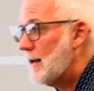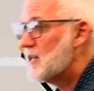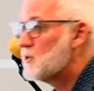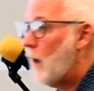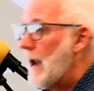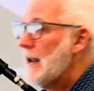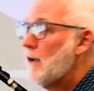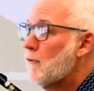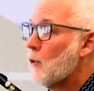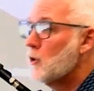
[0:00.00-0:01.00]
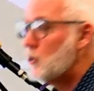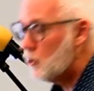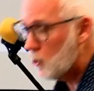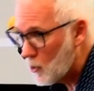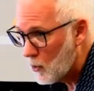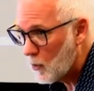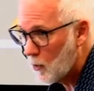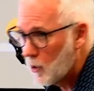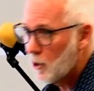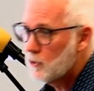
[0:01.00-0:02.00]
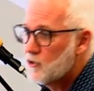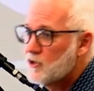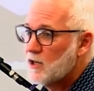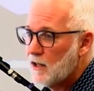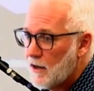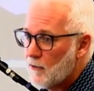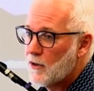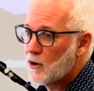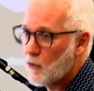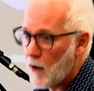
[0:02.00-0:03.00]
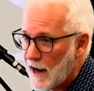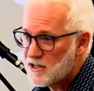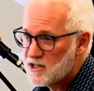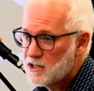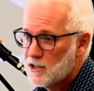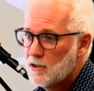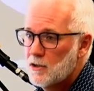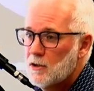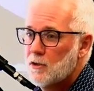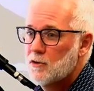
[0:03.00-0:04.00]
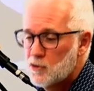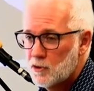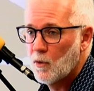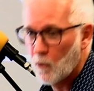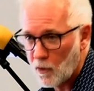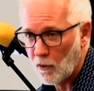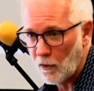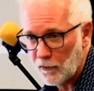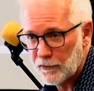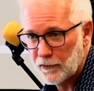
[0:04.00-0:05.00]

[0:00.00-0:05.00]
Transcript: is waiting for you to deliver the Christ to the world.